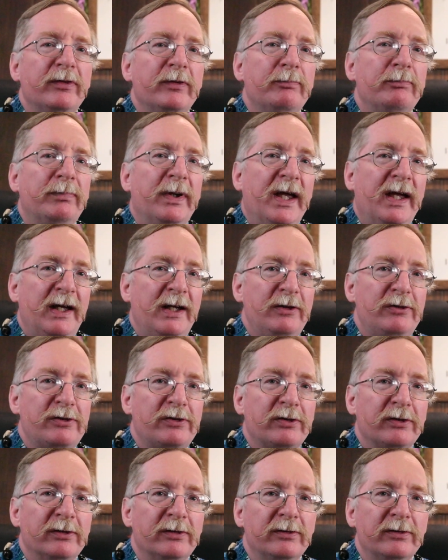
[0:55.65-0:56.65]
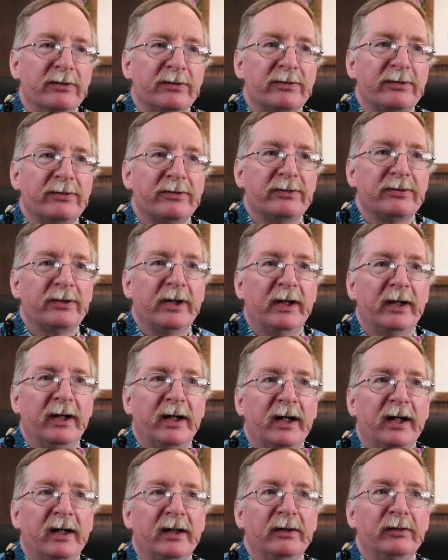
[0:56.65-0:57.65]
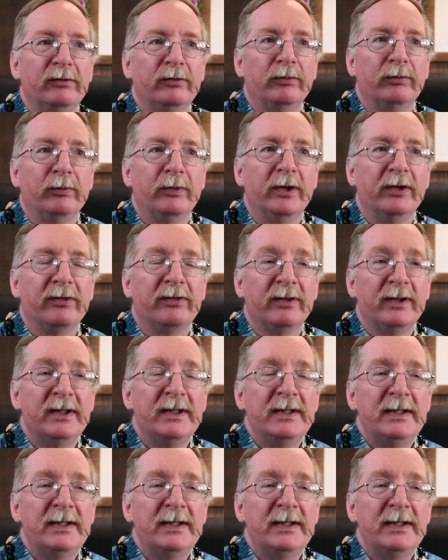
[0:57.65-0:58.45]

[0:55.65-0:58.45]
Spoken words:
impatience and with